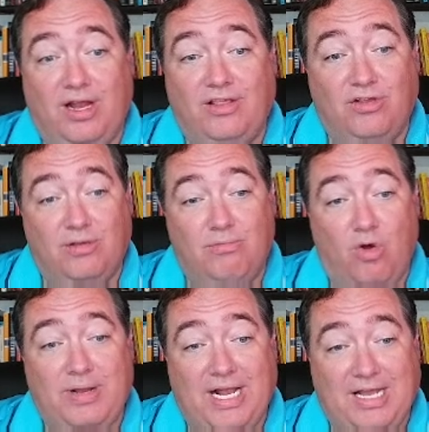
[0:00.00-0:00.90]
So the
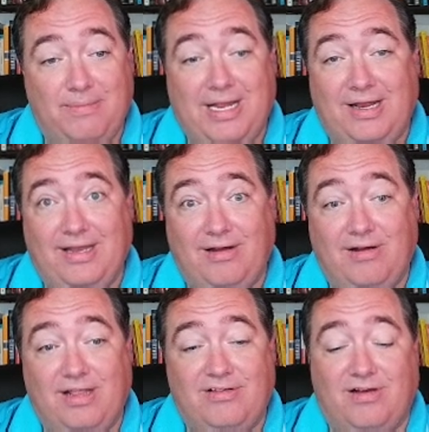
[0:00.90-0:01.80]
moment I come down here
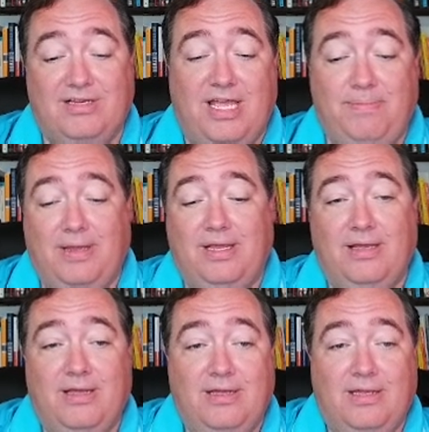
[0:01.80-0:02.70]
and start typing
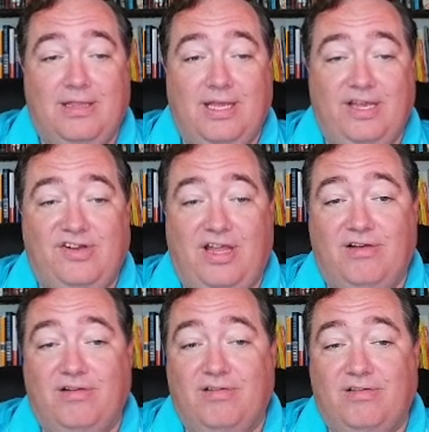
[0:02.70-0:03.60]
The
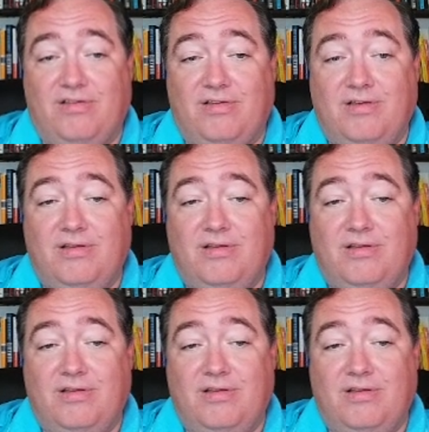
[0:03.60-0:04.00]
Hitchhiker's